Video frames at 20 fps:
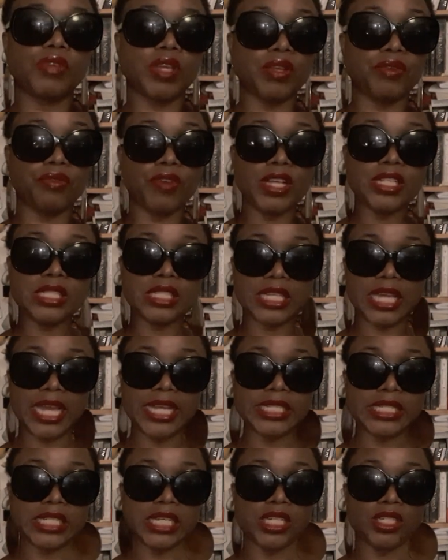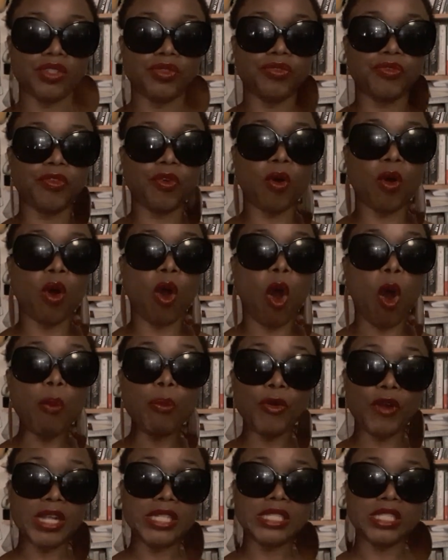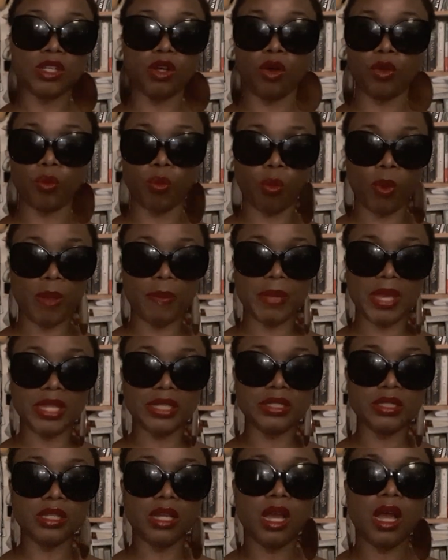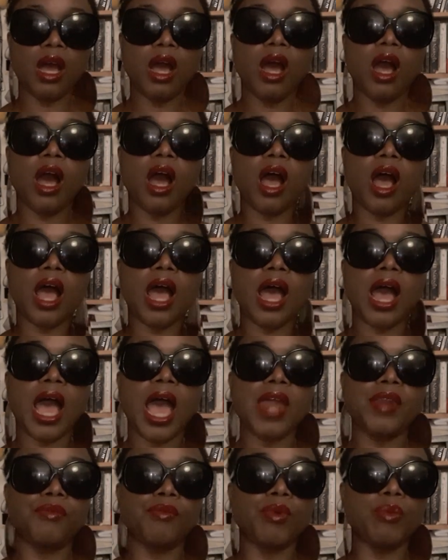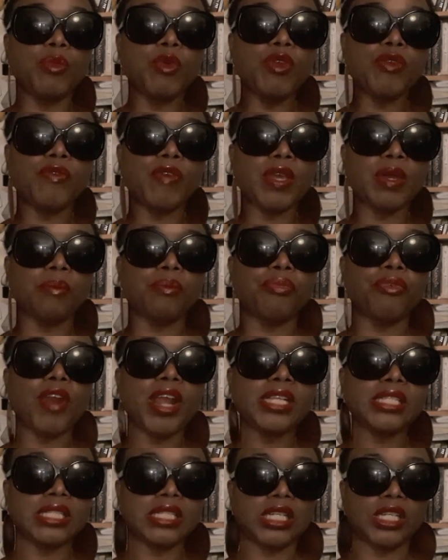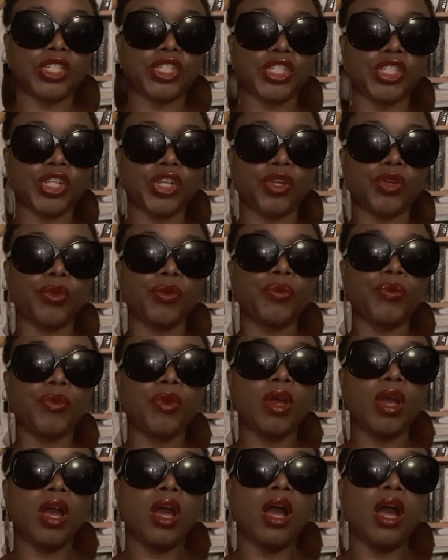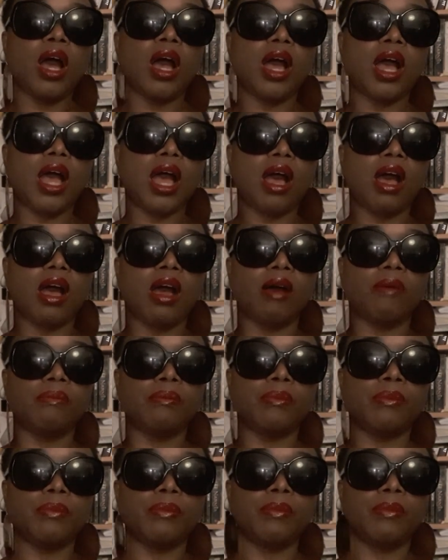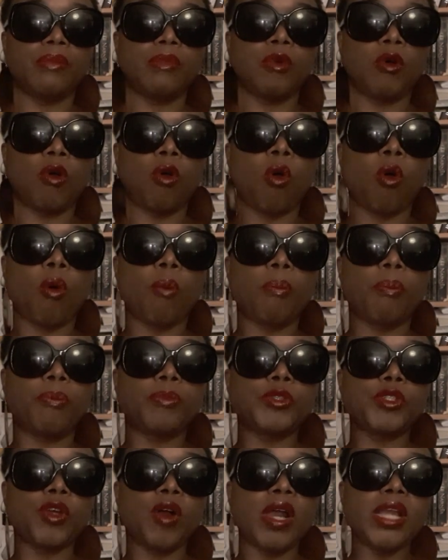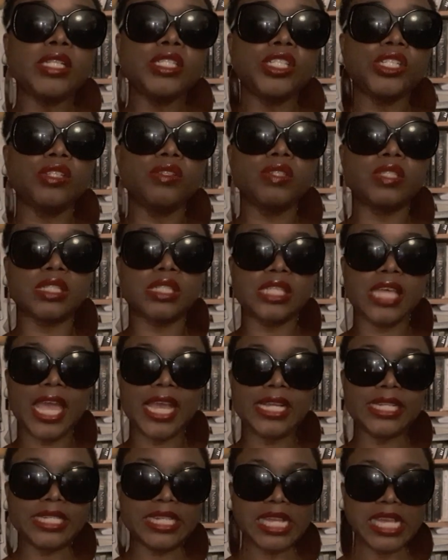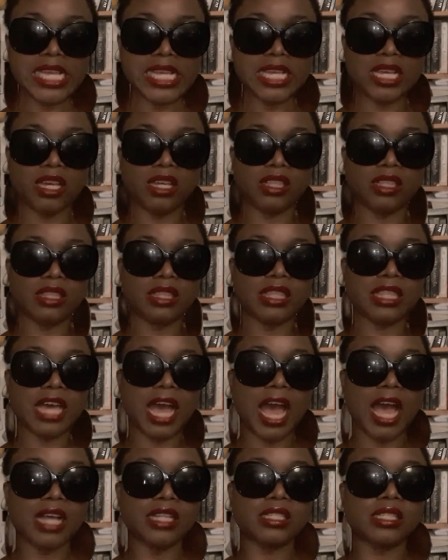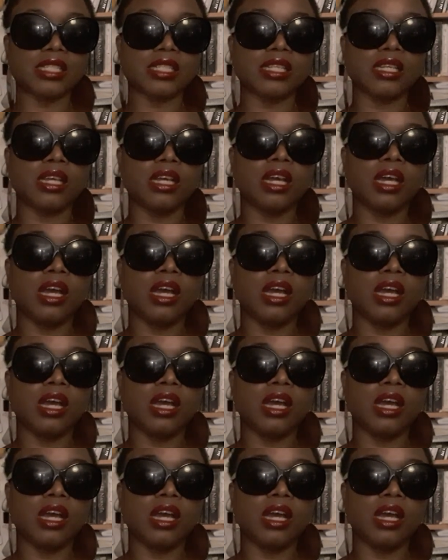investigated for operating on women and removing breast tissue, or trying to use a technique that